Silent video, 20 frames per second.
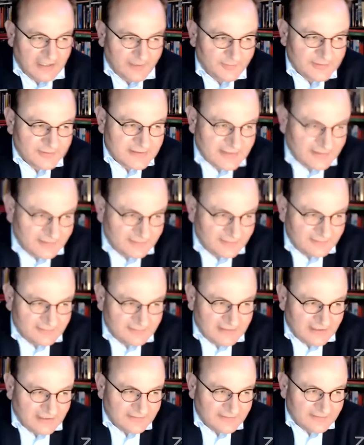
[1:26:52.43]
I would say
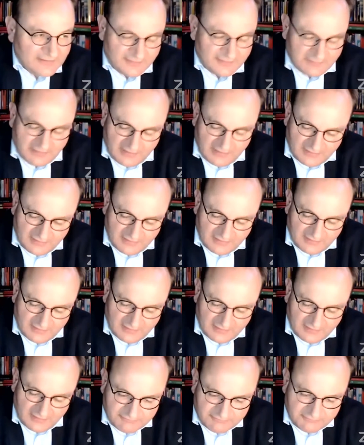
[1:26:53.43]
that there
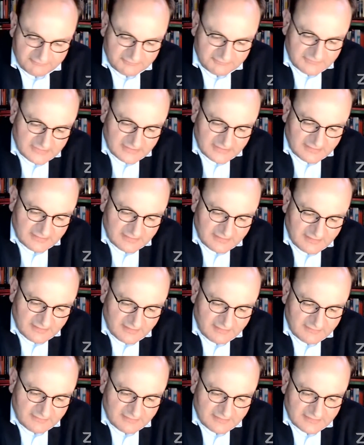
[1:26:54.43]
are a, uh,
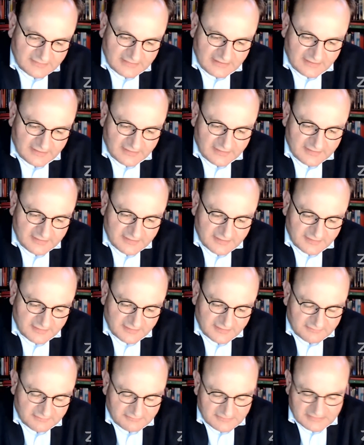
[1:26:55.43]
there is
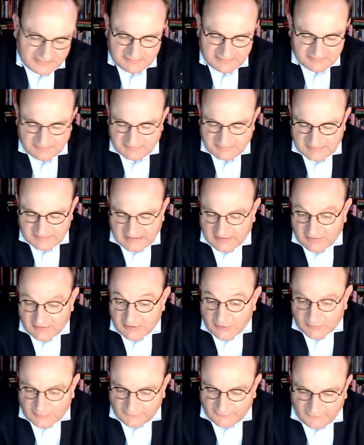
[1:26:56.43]
a there are a
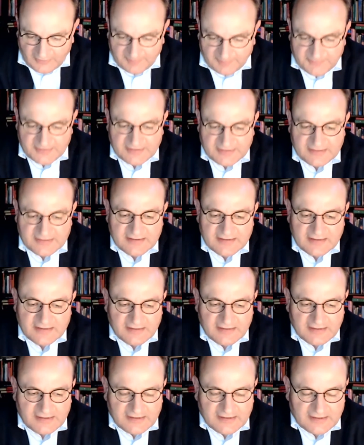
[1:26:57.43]
lot of options,
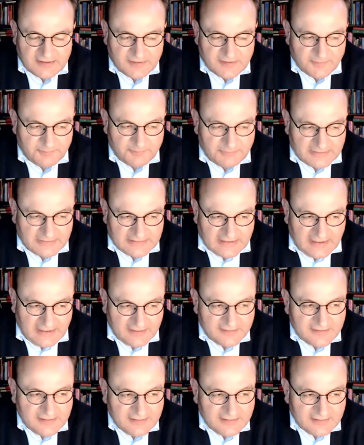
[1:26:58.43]
but I
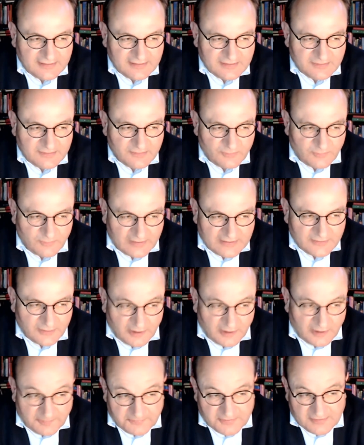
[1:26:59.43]
think one
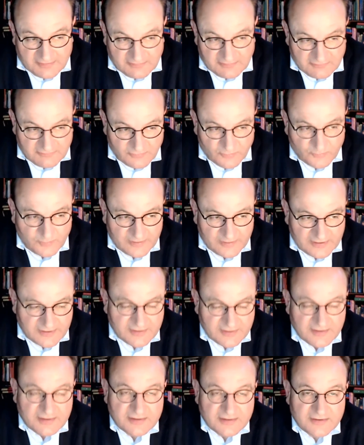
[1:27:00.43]
option
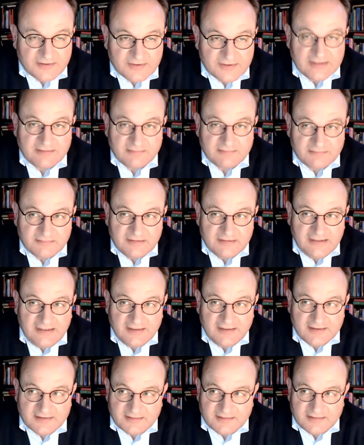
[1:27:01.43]
which
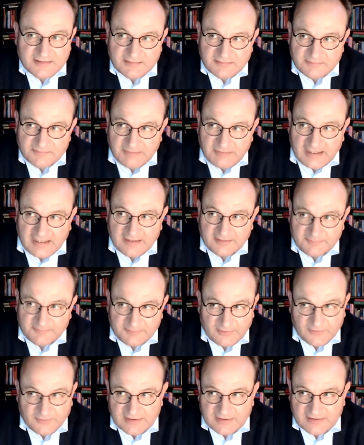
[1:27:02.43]
needs pilot
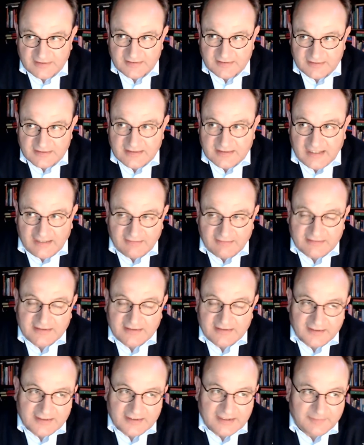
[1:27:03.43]
projects direct
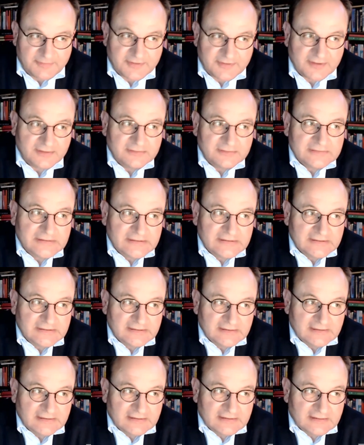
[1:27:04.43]
air capture.
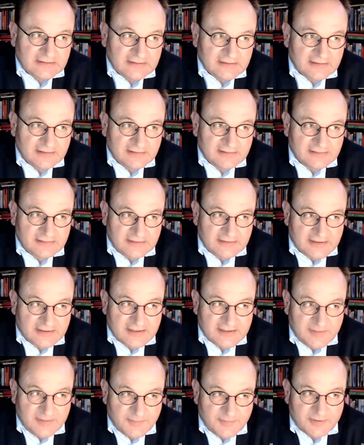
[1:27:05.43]
Uh, that
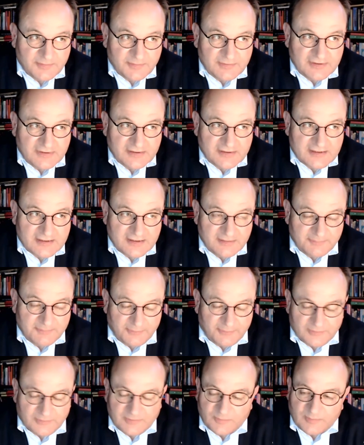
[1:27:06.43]
seems to me is an
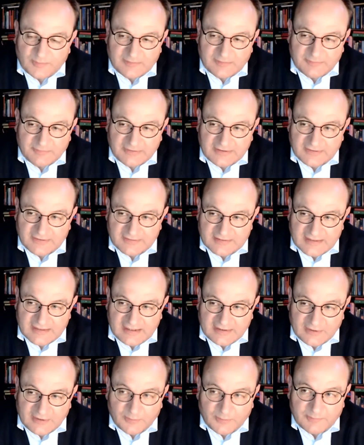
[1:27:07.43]
important one because
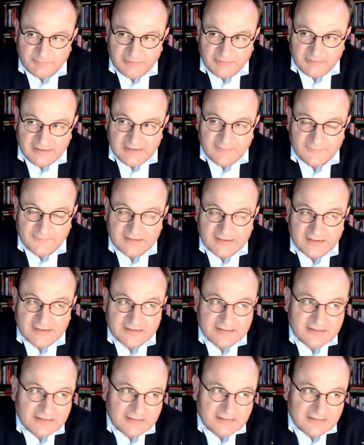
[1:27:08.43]
I don't believe
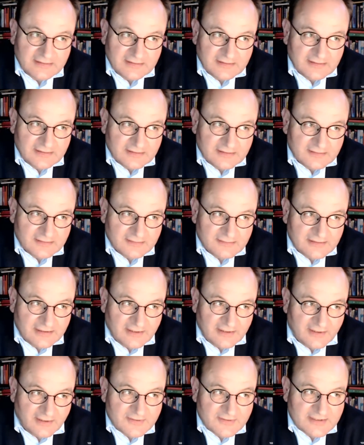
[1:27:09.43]
that the
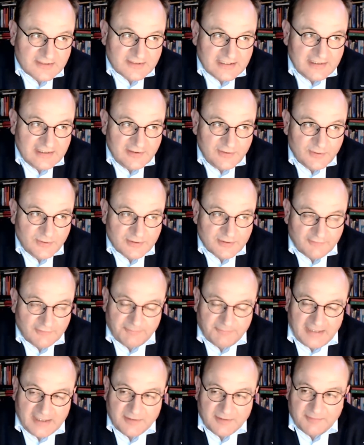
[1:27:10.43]
large scale use
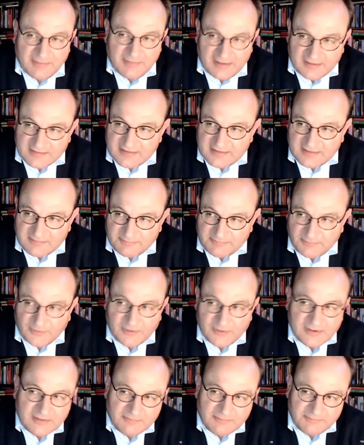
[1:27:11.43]
of biomass and
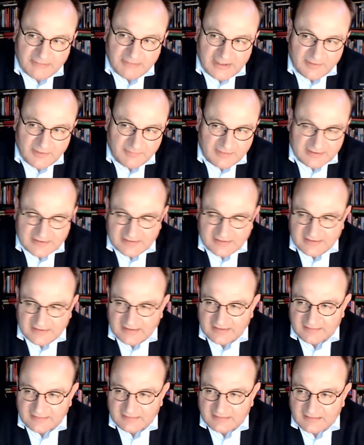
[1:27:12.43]
burning biomass and
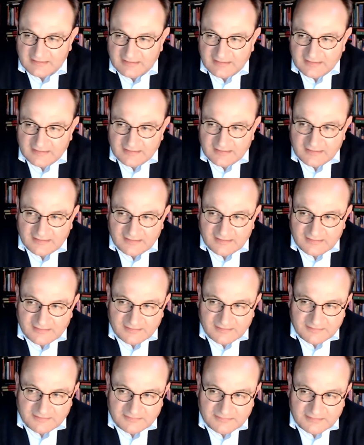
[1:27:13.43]
then
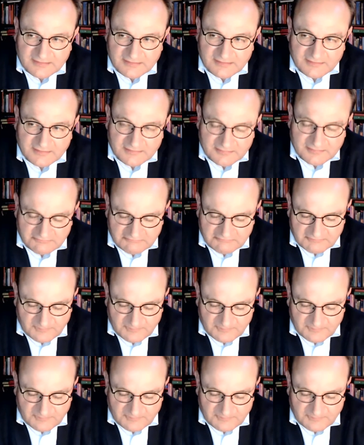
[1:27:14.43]
uh, uh,